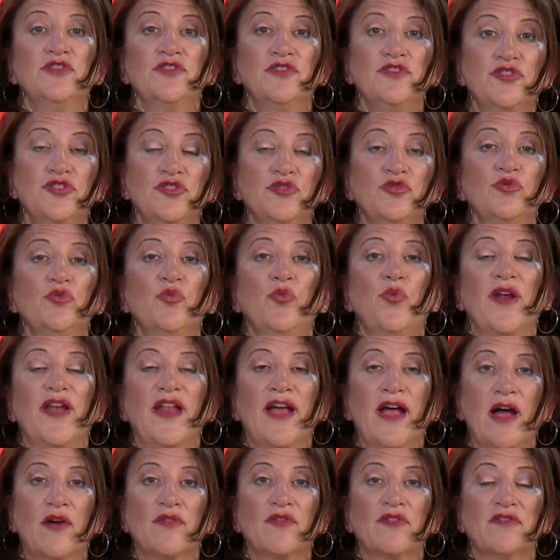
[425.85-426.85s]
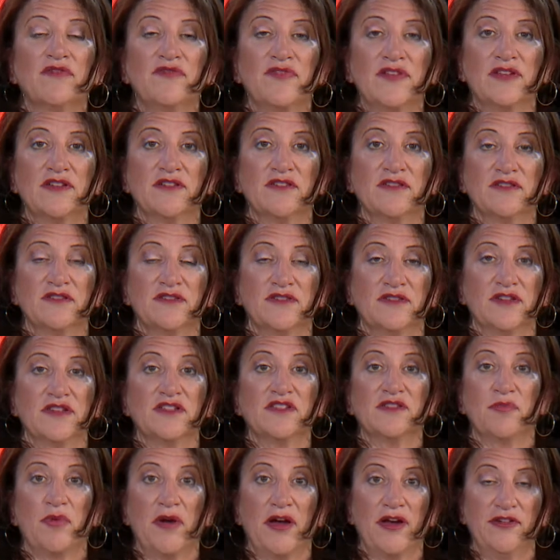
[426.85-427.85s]
Do whatever feels
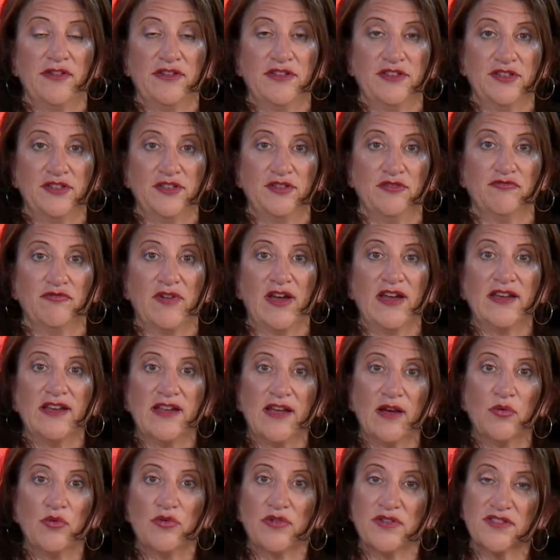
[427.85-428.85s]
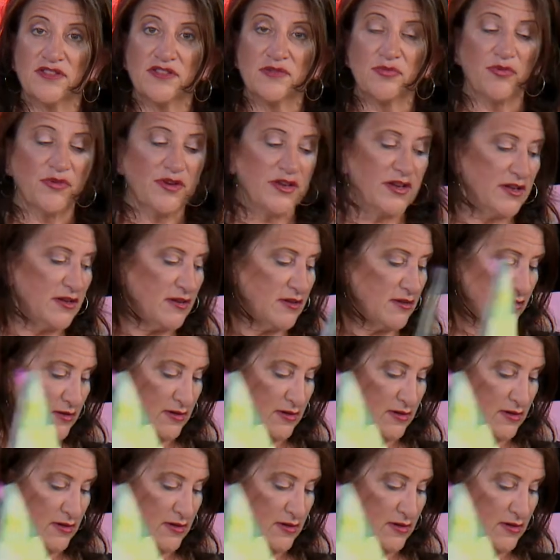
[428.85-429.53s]
inspiring to you. Right now, we're in spring.